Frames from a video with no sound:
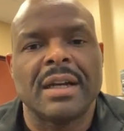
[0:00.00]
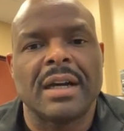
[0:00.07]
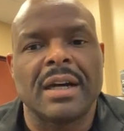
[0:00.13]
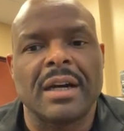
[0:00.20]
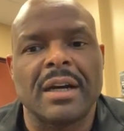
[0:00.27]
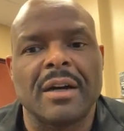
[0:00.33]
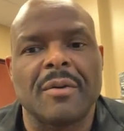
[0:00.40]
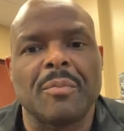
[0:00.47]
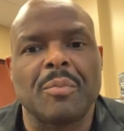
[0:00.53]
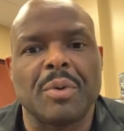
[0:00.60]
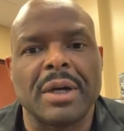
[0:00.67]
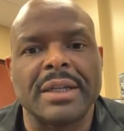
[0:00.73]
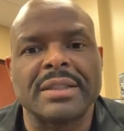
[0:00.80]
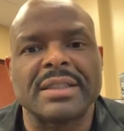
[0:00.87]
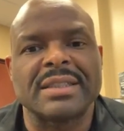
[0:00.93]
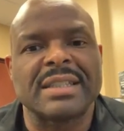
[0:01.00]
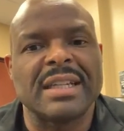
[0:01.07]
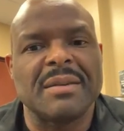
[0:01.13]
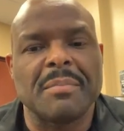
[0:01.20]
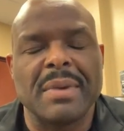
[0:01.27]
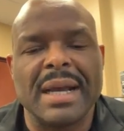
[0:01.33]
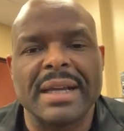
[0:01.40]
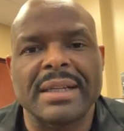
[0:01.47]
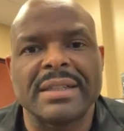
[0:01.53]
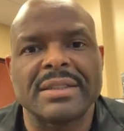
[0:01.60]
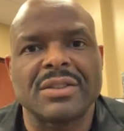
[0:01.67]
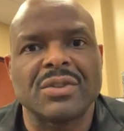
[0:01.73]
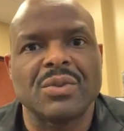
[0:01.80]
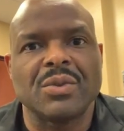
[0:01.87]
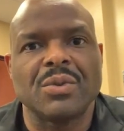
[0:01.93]
um, but just getting back
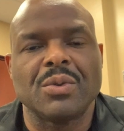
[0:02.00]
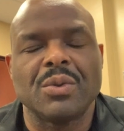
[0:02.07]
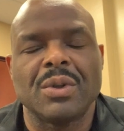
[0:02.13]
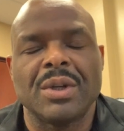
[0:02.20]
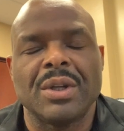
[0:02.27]
into